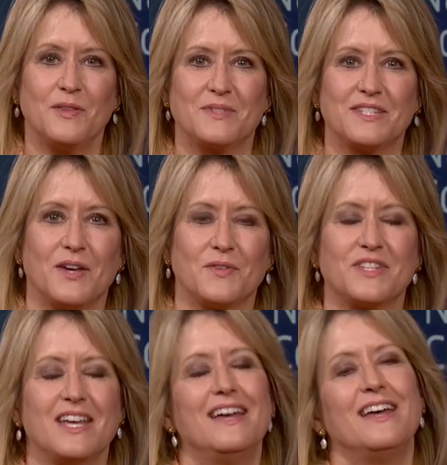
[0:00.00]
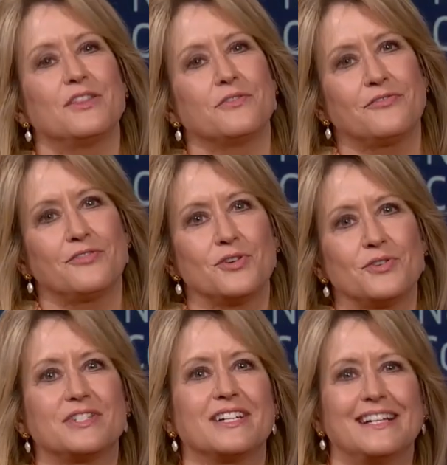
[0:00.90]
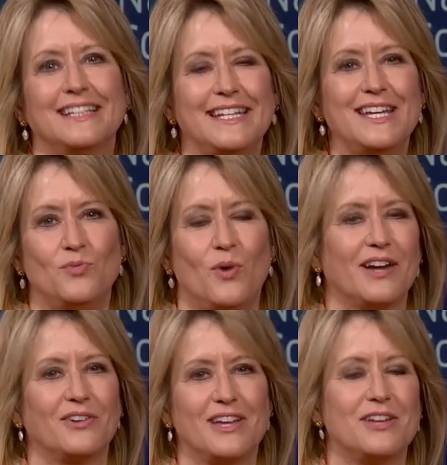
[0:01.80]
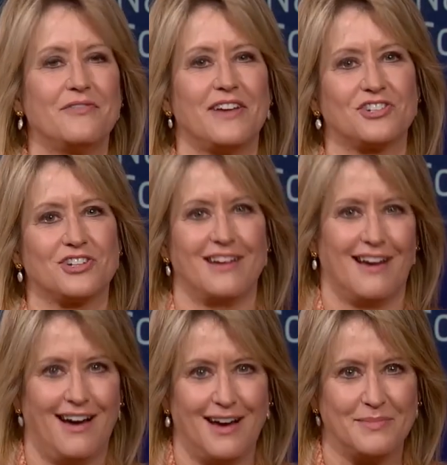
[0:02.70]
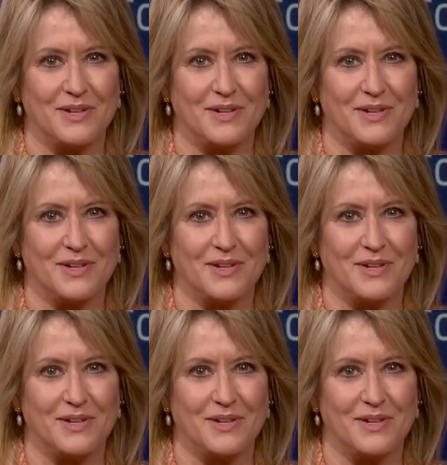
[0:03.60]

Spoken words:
themselves the first clean water innovation hub.